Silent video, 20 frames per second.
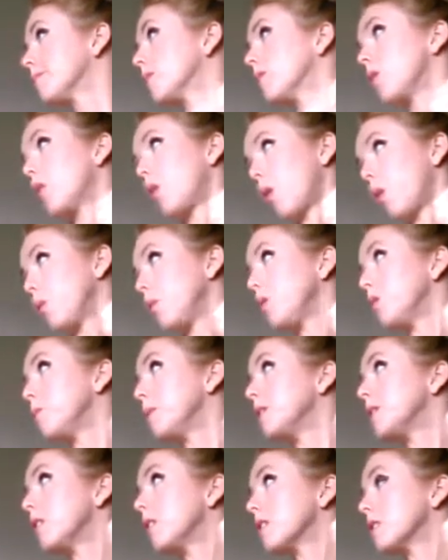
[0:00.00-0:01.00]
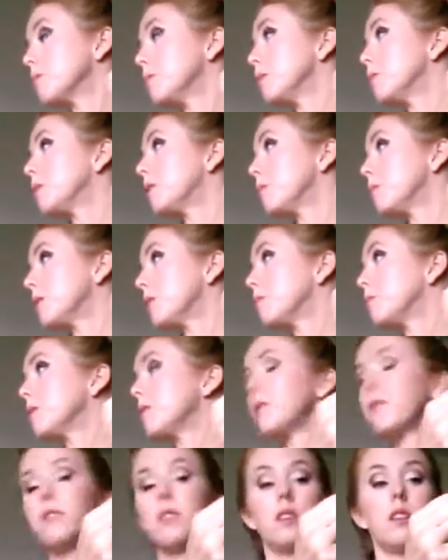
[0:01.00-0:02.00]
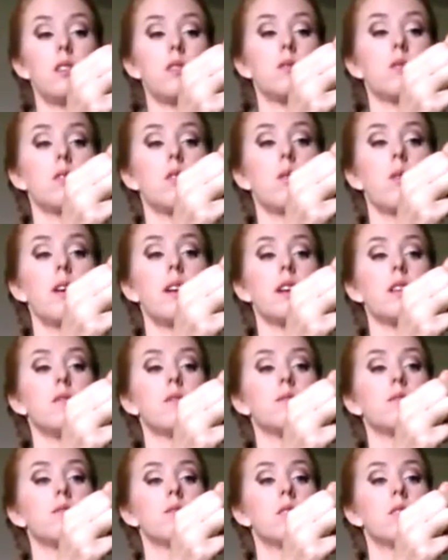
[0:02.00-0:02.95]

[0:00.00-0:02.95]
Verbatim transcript: No, you may talk to me when I'm done with the video. Go on out.